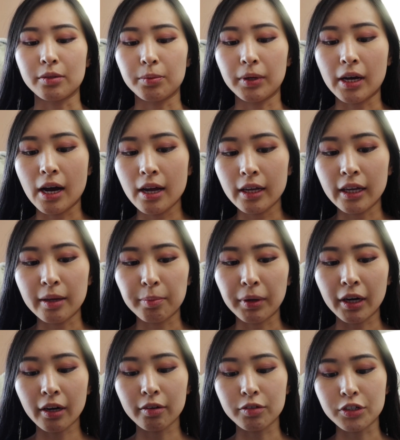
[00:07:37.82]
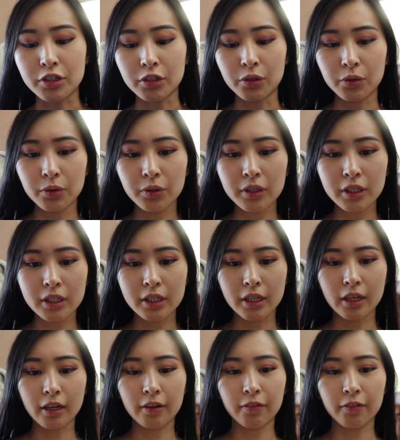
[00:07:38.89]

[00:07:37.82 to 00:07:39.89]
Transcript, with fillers: we got a pair of shoes